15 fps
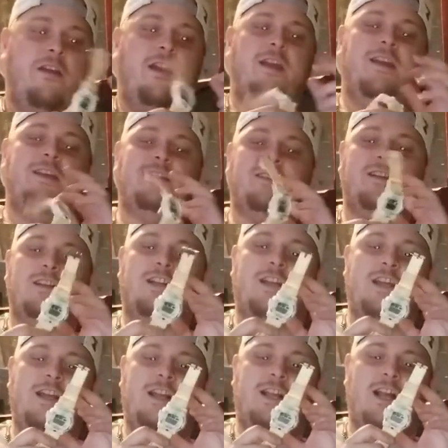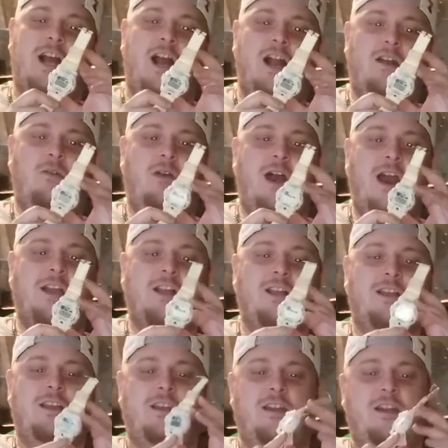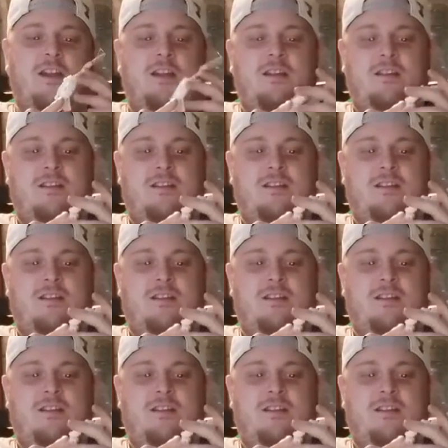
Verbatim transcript: is oh, a G Shock watch in here.